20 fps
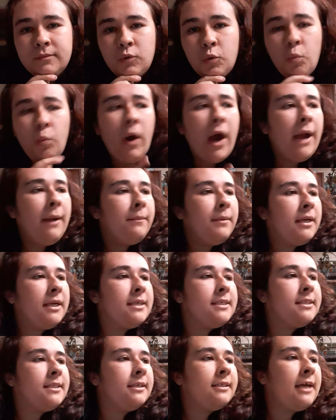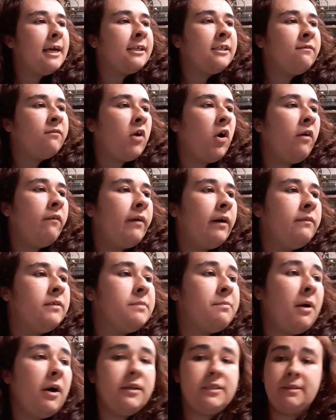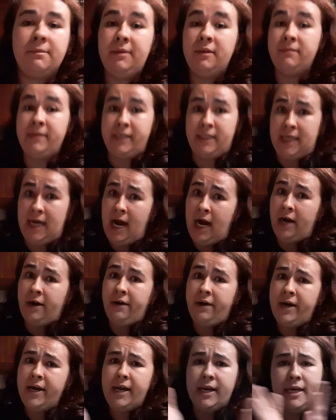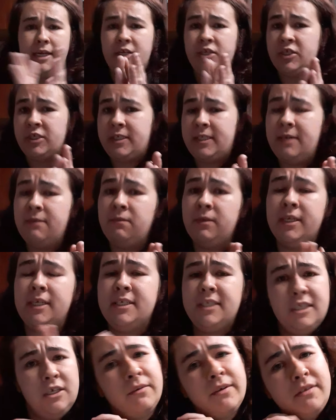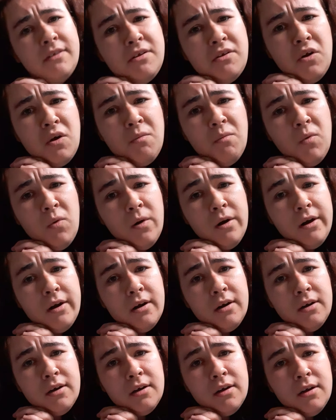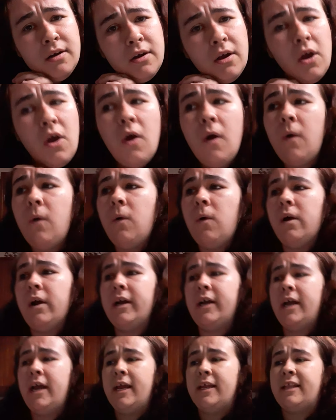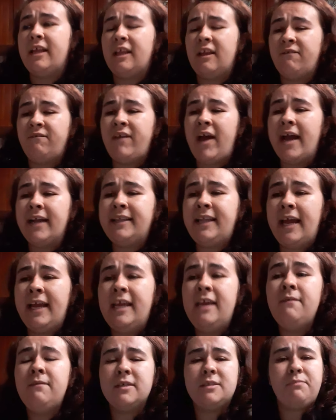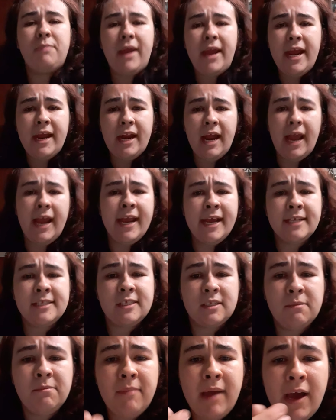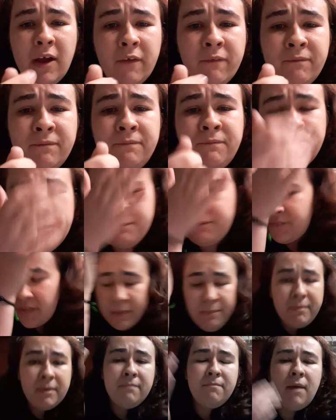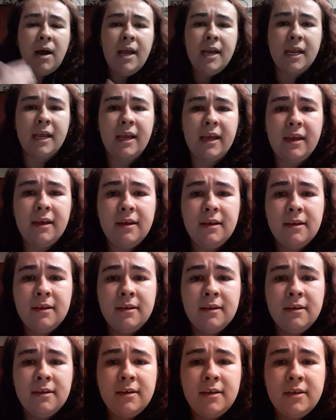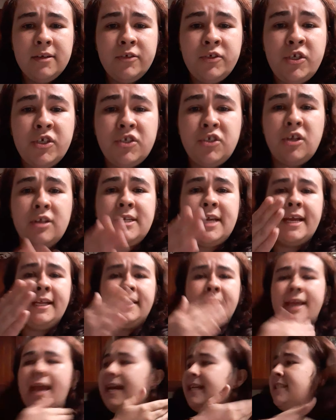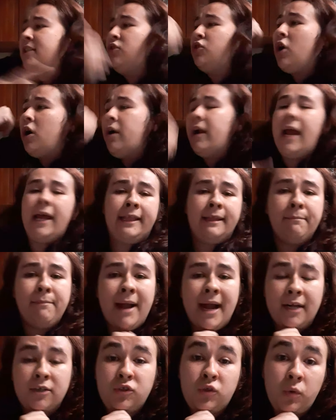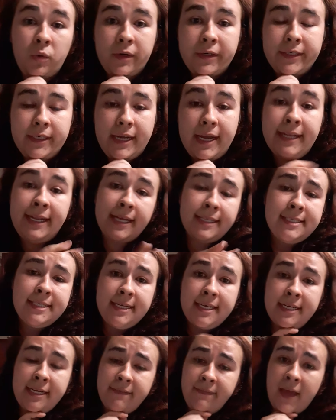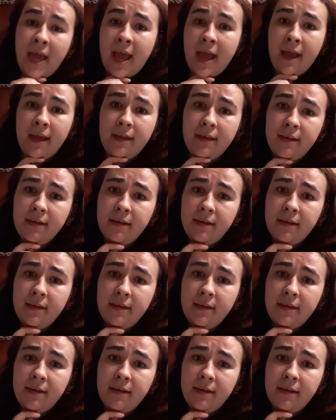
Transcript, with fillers: Why? Because Detective Koval was possibly retiring and he just didn't want to deal with it no more? Or that the fact that he was paid a handsome amount of flipping money just to take the case and throw it out the back door. And that's the end of that.